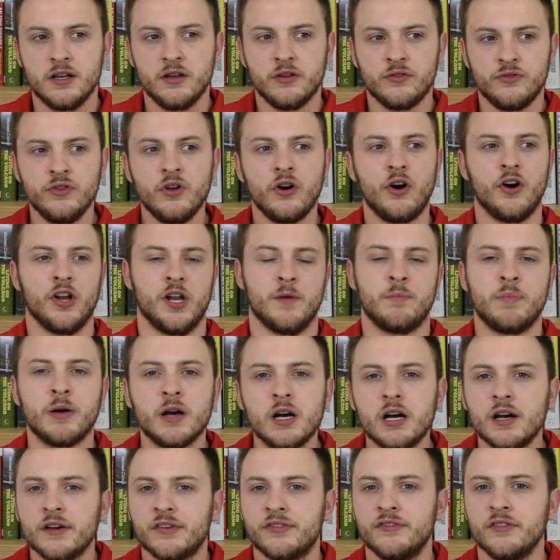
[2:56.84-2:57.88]
Not on a
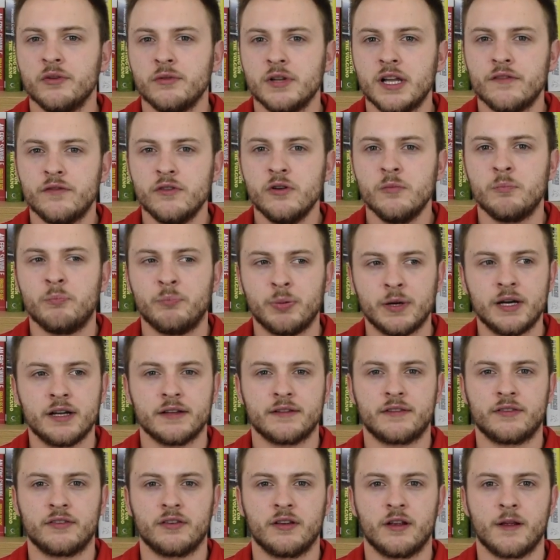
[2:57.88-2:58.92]
personal level,
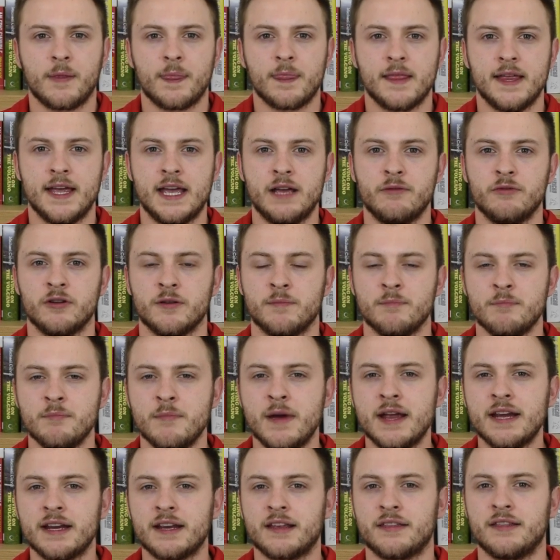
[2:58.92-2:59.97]
but it would
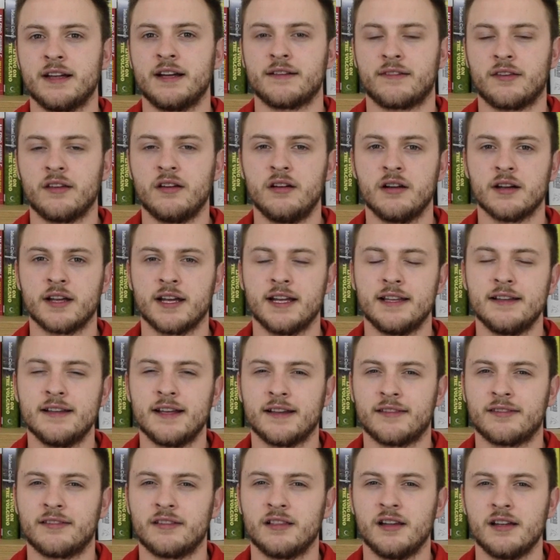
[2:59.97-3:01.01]
make that target
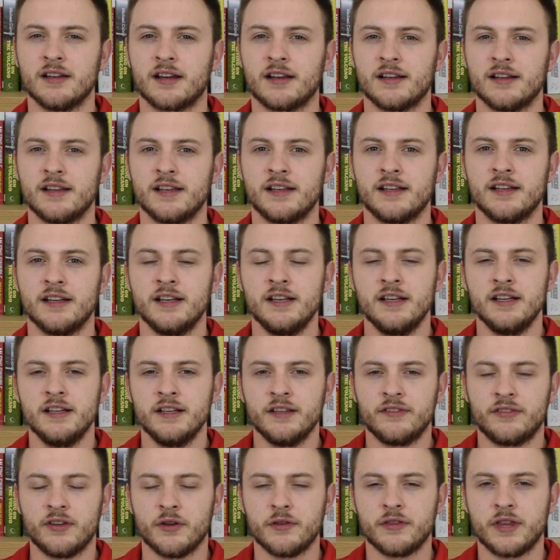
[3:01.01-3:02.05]
less likely.
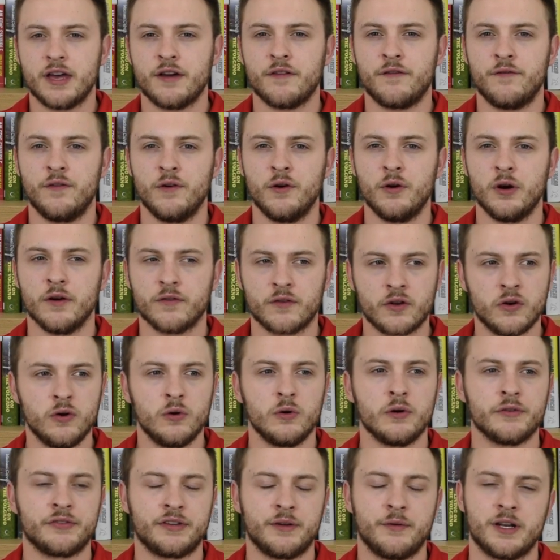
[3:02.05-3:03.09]
So therefore, of
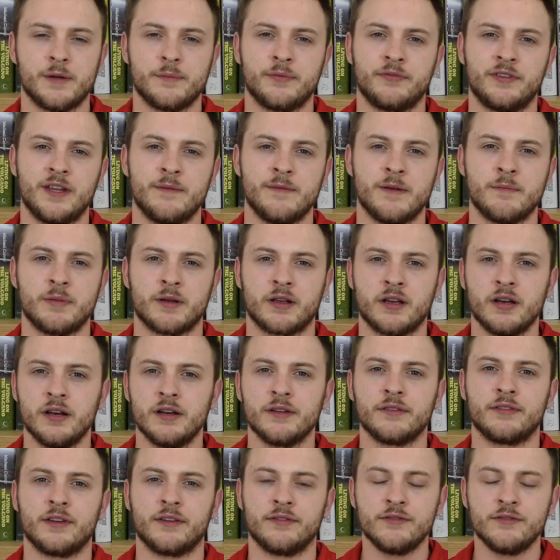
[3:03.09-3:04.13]
course, it would upset me because there's